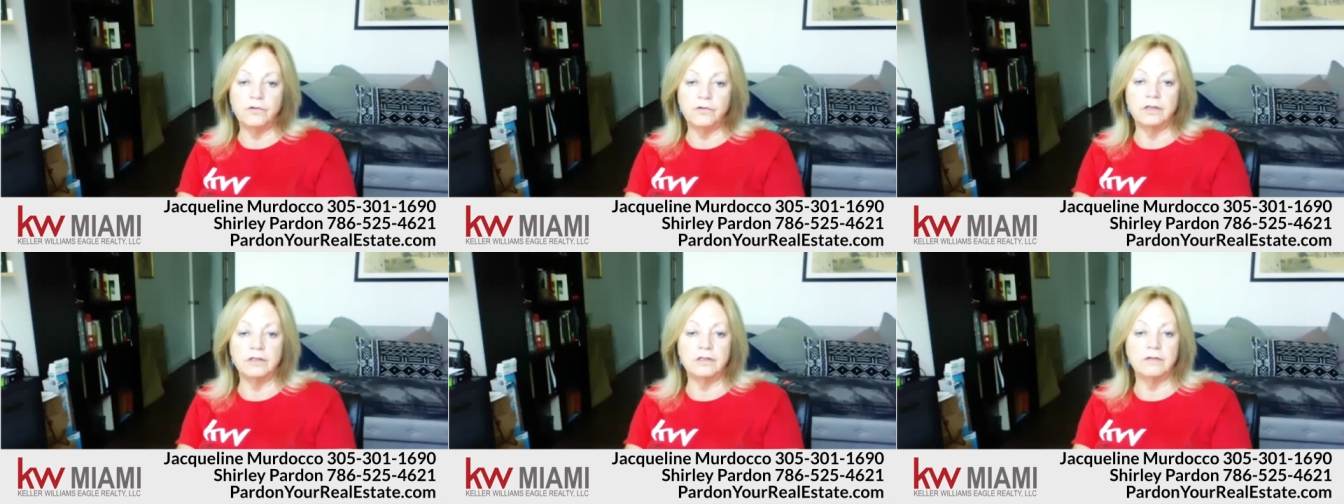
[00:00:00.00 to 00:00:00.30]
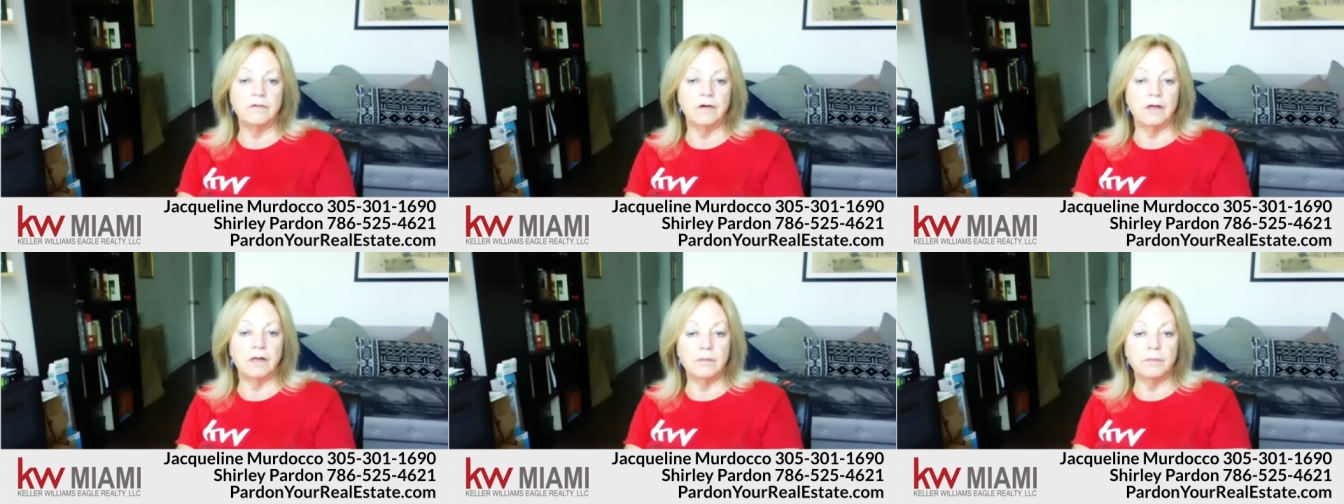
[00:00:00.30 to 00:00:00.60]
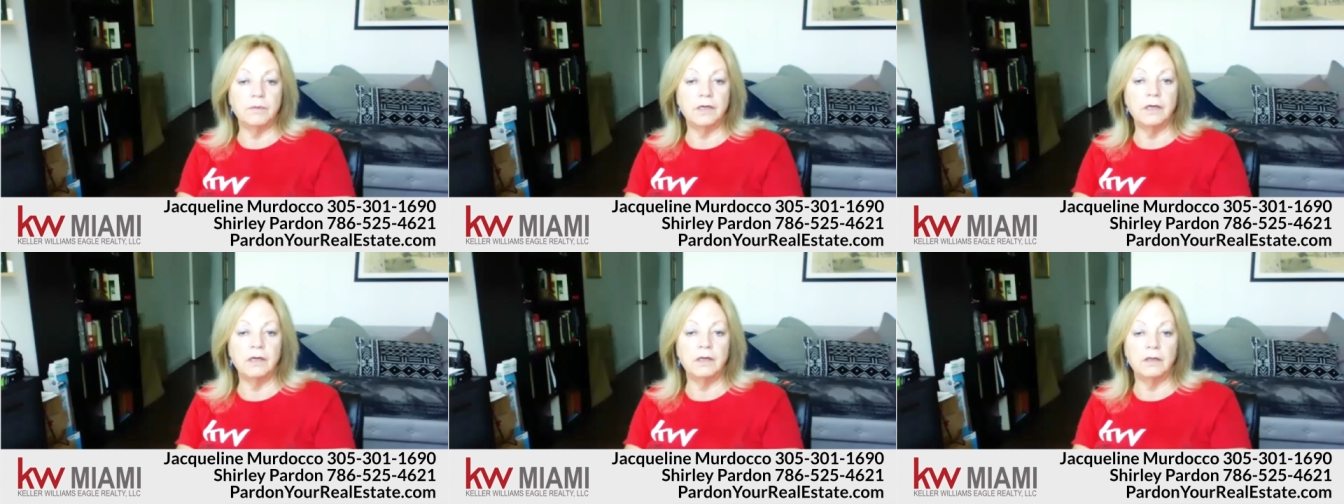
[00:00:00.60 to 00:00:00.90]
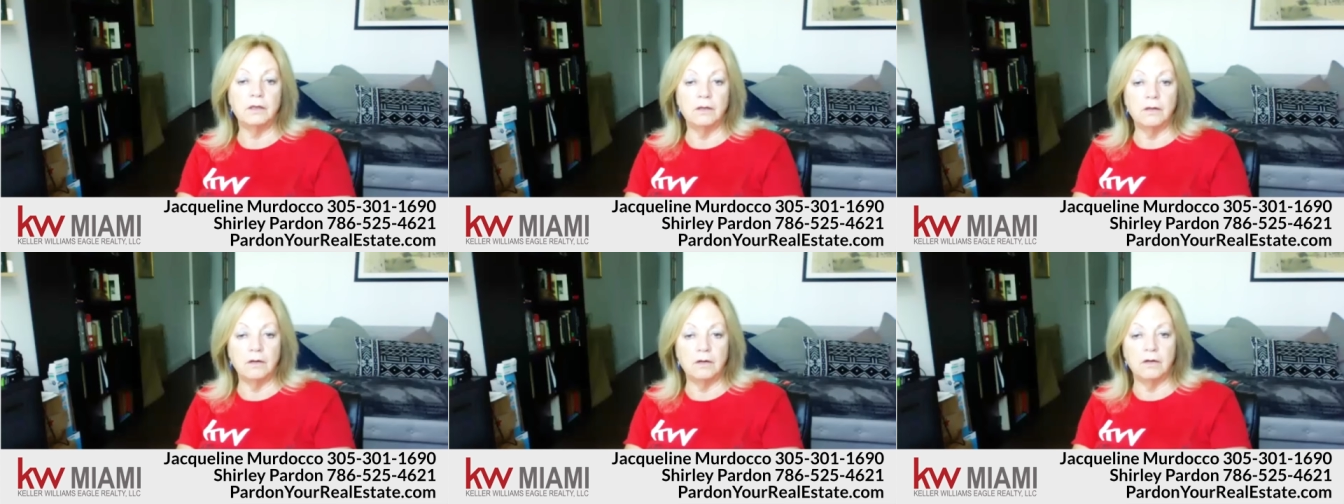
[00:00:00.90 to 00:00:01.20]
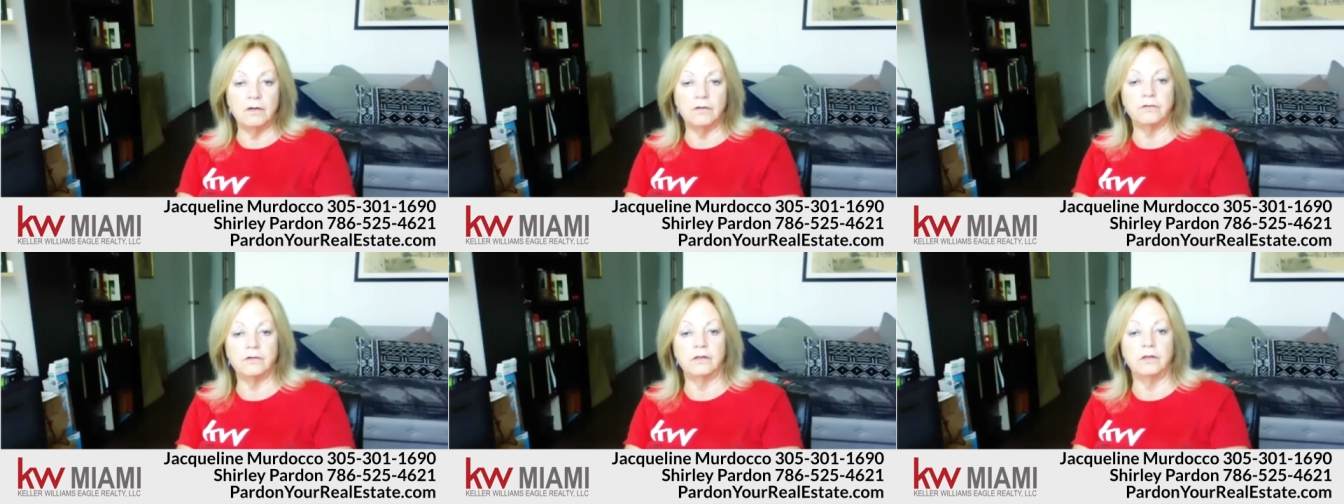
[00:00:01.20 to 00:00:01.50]
they're developing a
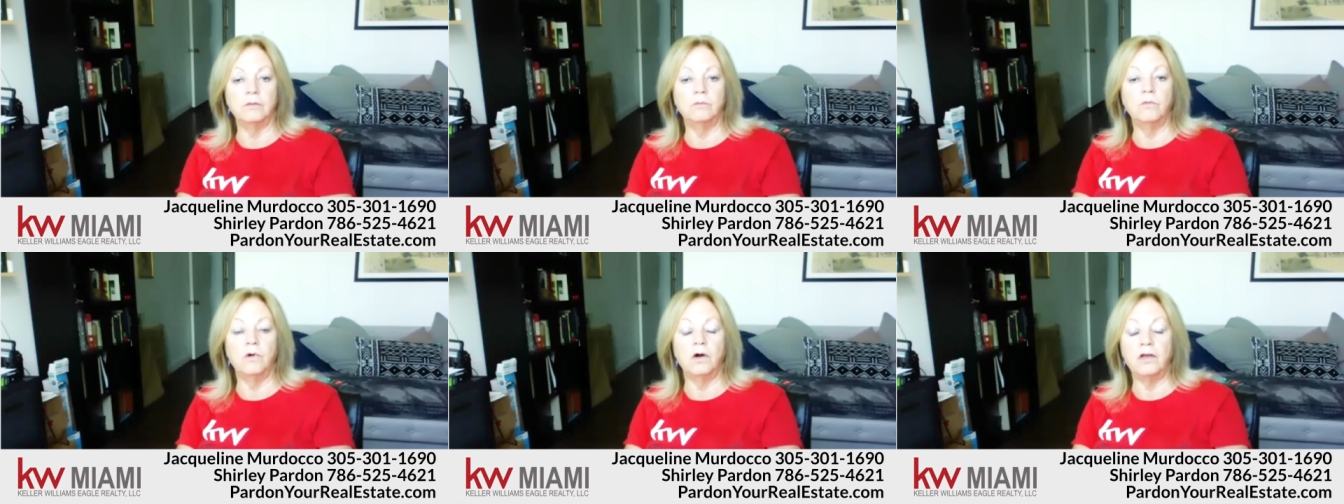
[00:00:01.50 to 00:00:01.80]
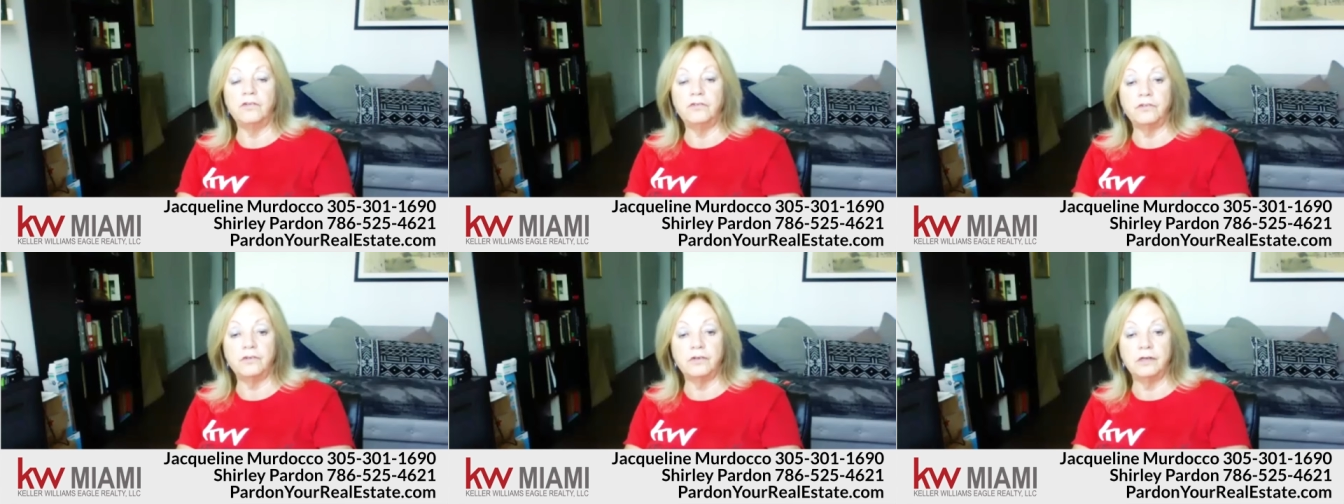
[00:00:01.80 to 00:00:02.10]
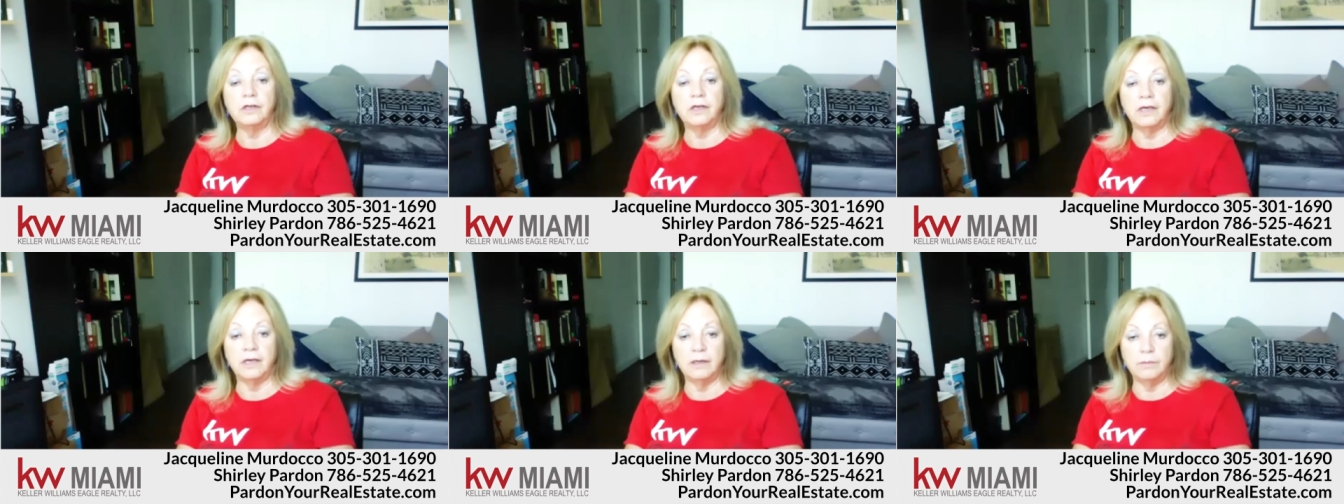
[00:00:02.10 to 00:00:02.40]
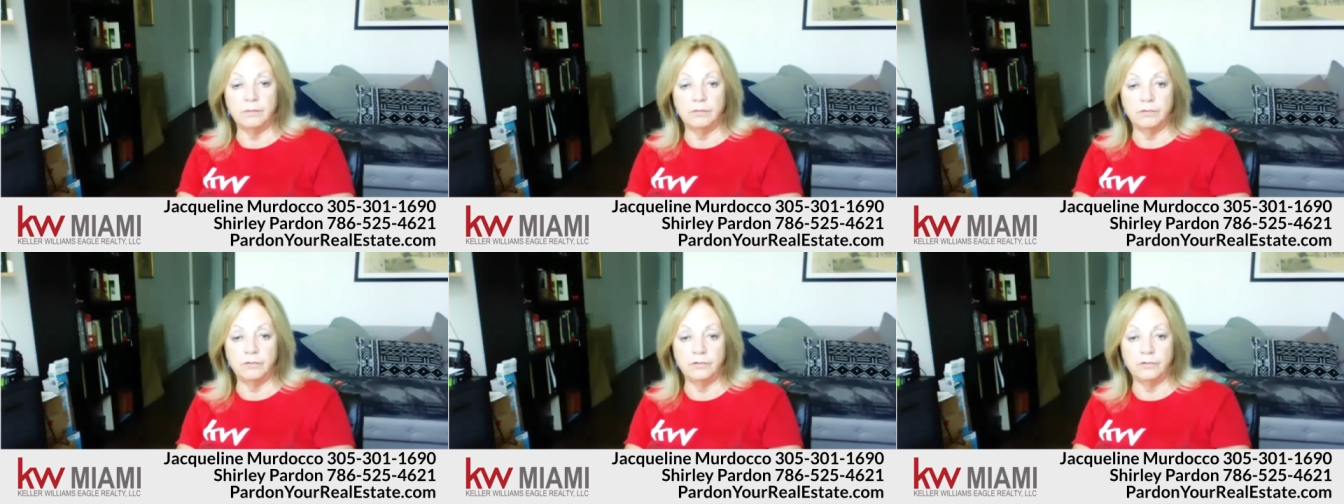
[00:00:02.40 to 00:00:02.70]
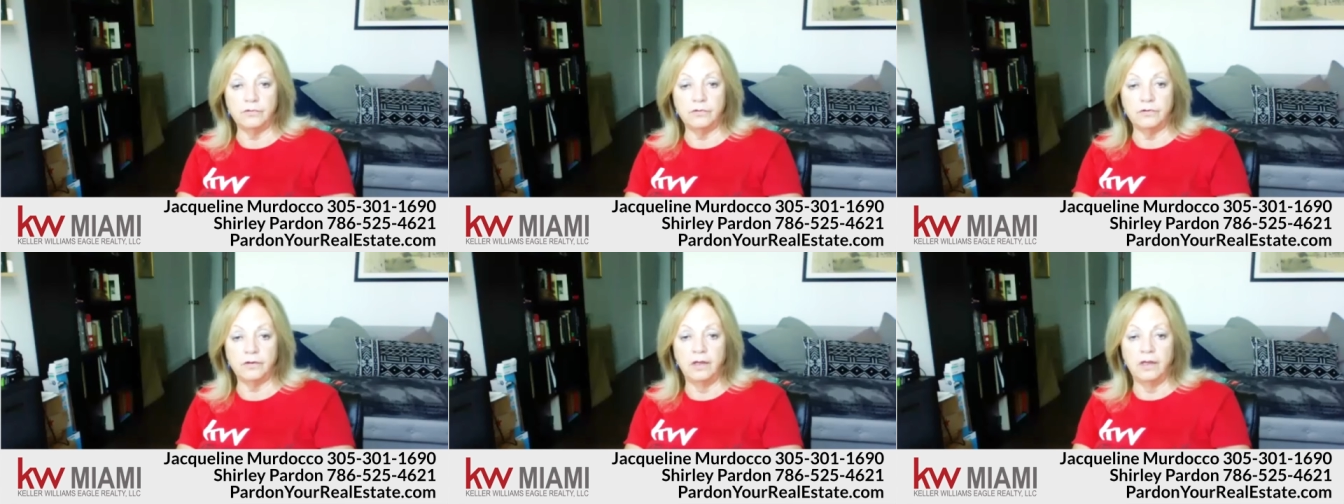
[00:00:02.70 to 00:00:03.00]
lot in Western
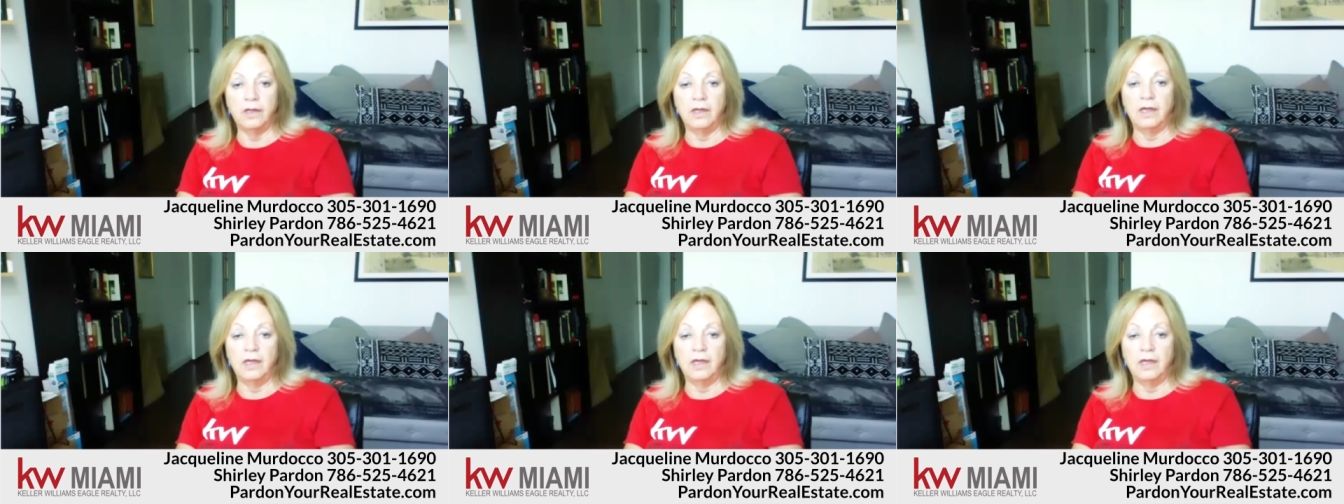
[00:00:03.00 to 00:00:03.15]
Gables.